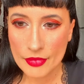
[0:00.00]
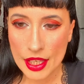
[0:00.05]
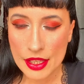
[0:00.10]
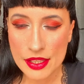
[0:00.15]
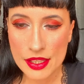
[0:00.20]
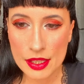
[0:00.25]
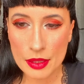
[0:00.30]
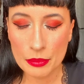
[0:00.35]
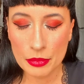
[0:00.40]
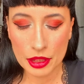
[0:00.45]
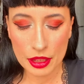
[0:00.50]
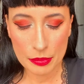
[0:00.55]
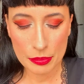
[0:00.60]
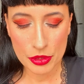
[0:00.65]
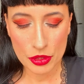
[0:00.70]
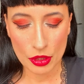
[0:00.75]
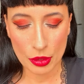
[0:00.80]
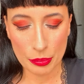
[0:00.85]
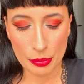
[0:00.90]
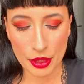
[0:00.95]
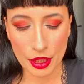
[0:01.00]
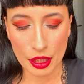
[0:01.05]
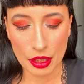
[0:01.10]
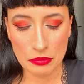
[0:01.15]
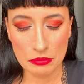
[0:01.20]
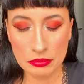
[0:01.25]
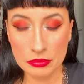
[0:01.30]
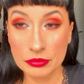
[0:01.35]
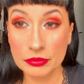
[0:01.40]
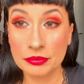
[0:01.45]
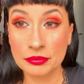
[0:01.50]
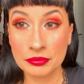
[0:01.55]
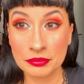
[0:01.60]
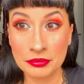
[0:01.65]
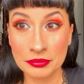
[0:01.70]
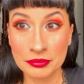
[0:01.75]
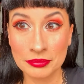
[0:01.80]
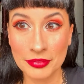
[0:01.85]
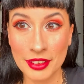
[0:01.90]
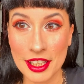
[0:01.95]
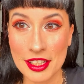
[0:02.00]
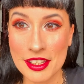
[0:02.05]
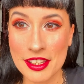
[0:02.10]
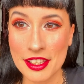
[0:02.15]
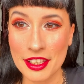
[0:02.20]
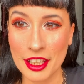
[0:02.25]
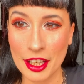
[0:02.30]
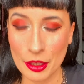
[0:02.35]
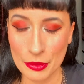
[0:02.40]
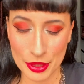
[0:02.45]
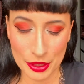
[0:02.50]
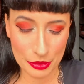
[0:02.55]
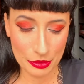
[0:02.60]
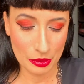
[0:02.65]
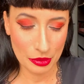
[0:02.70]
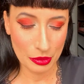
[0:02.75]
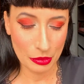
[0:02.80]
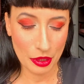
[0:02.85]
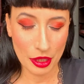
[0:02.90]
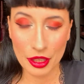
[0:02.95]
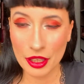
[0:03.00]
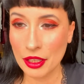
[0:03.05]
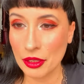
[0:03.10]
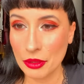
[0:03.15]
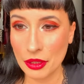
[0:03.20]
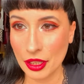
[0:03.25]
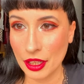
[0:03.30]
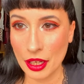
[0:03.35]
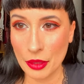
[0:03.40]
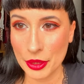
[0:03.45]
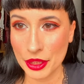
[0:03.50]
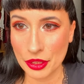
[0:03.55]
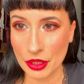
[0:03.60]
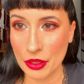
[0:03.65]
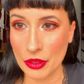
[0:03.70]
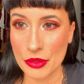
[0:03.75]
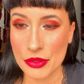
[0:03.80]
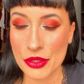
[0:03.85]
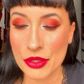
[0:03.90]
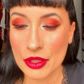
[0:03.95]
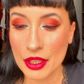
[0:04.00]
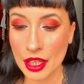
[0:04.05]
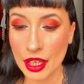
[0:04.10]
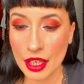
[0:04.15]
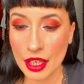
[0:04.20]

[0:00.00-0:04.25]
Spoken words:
some lip topper. Let's see how it goes.